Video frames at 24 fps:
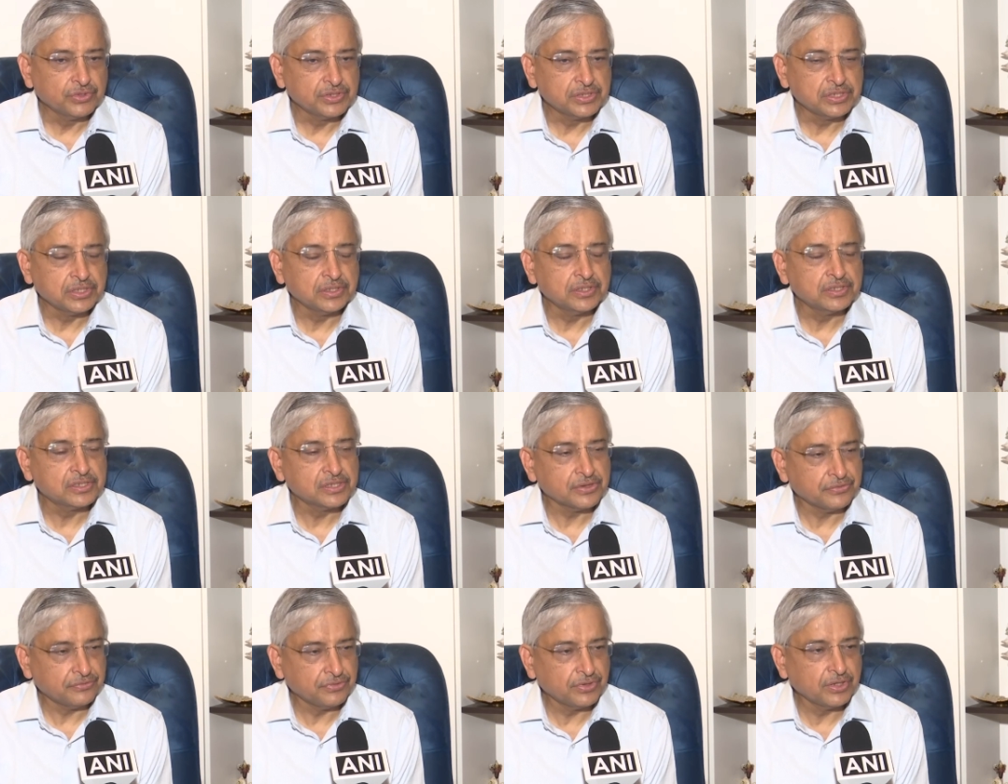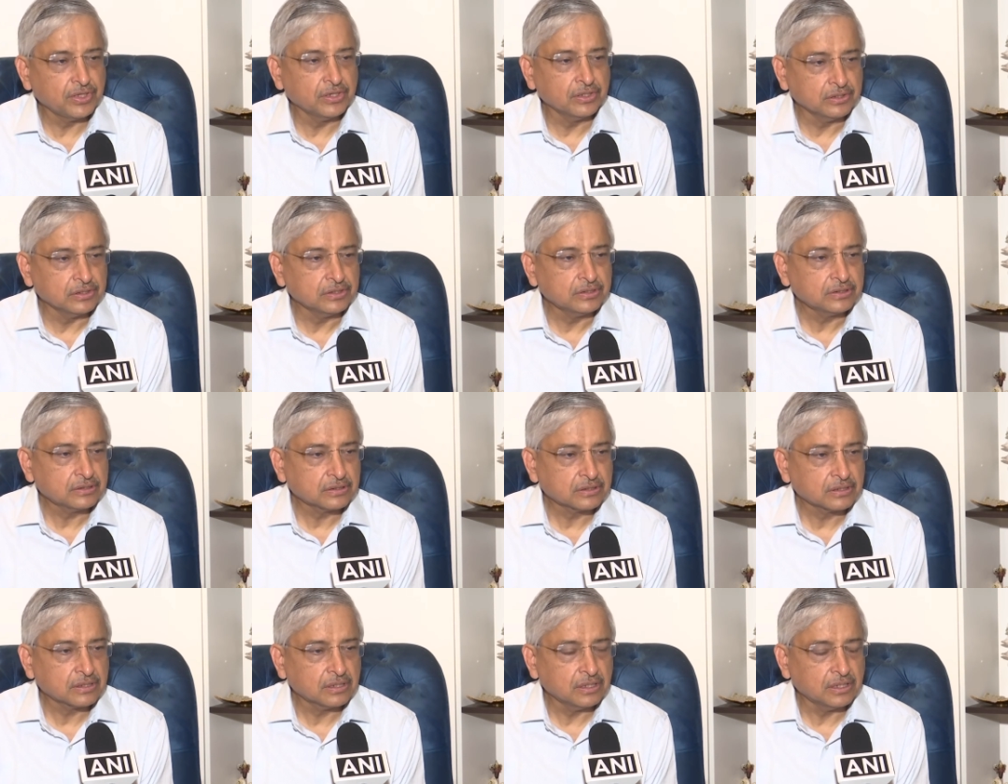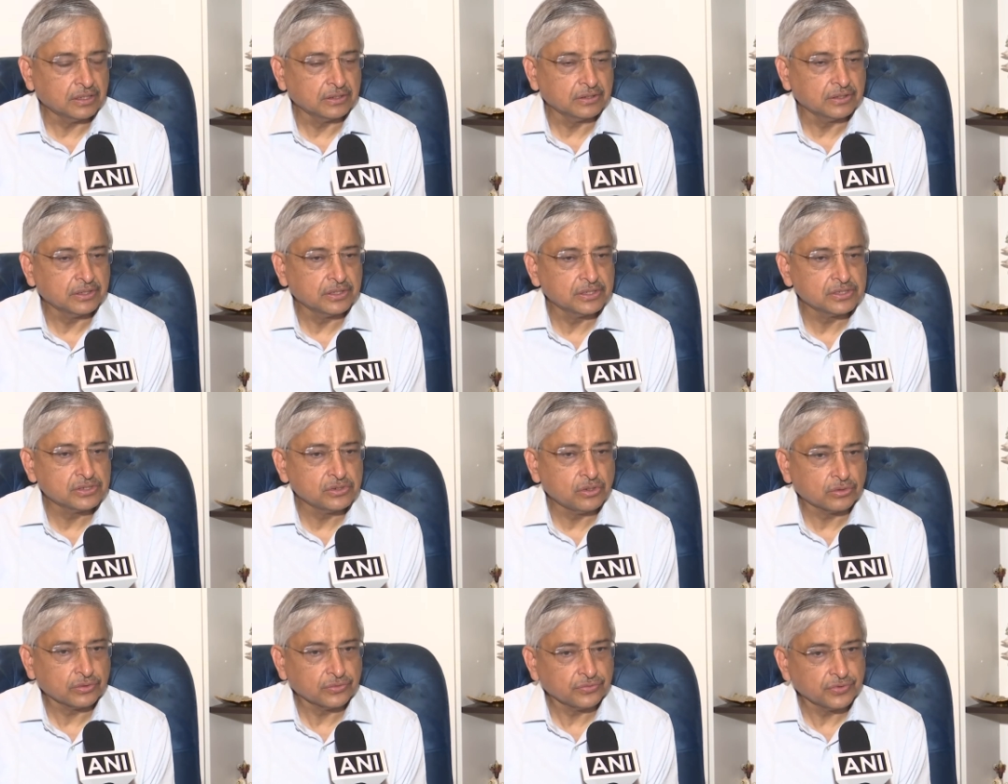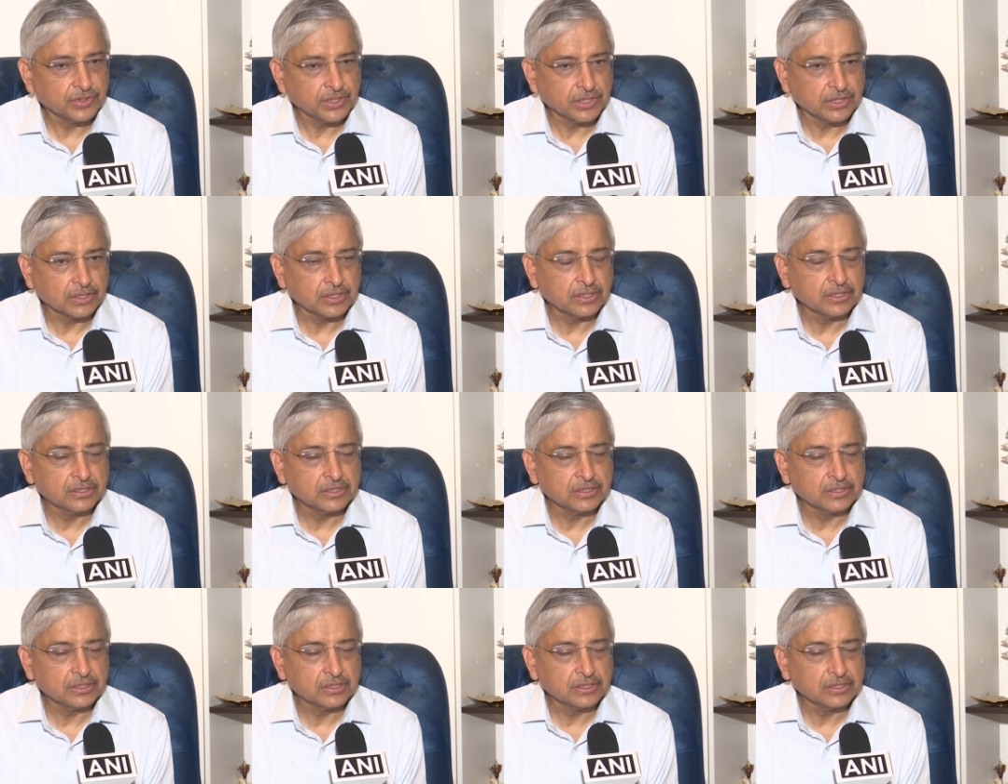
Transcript: We see this every year, and there is a lot of data.